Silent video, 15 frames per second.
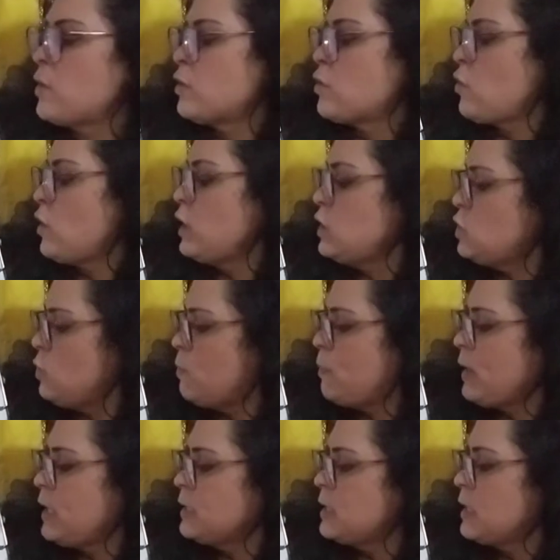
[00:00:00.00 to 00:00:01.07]
going to
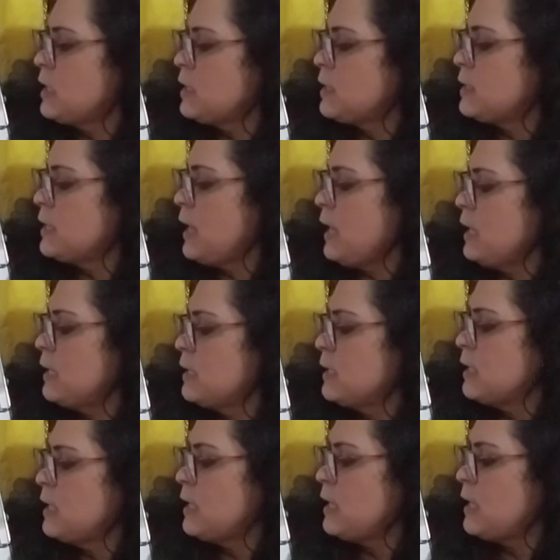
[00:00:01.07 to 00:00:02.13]
paint the
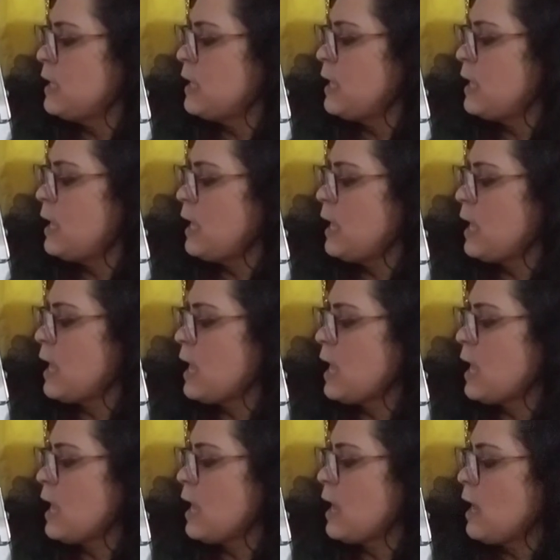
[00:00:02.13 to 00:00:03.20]

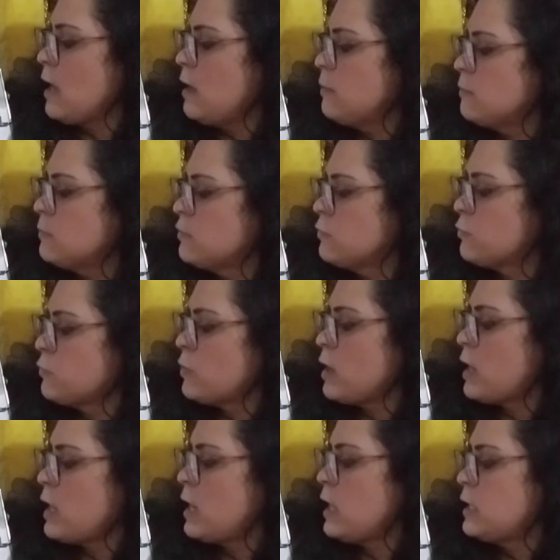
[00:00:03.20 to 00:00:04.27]
ham
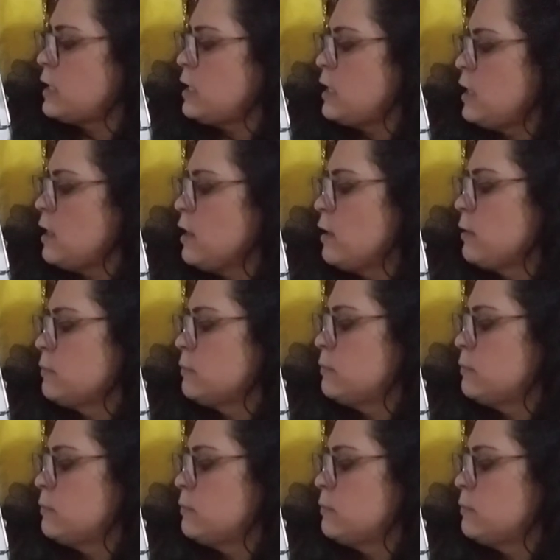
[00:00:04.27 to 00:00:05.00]
right here.